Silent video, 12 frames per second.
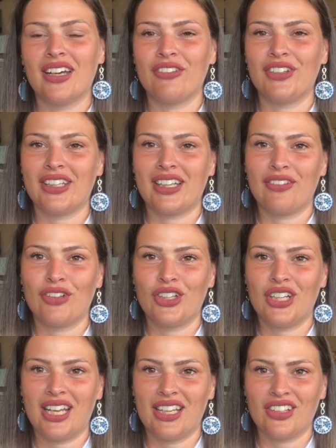I feel like I have a
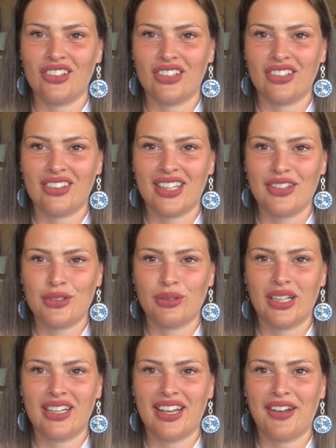good handle on things
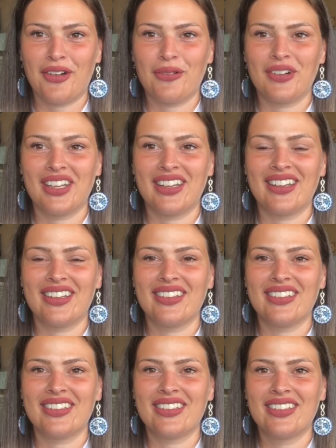right now,
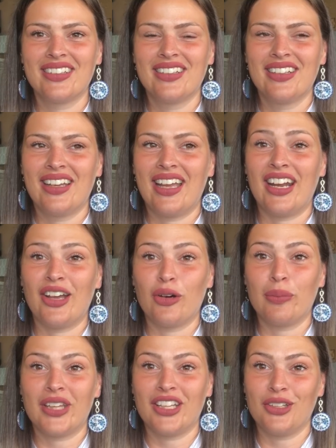and I
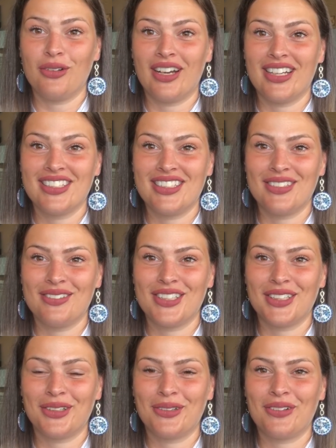hope that you guys do
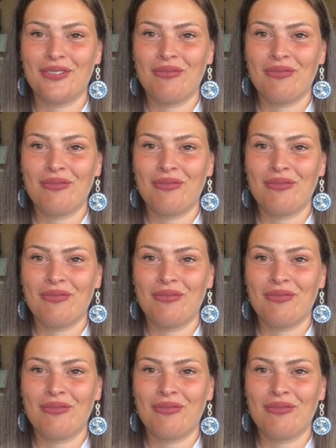too.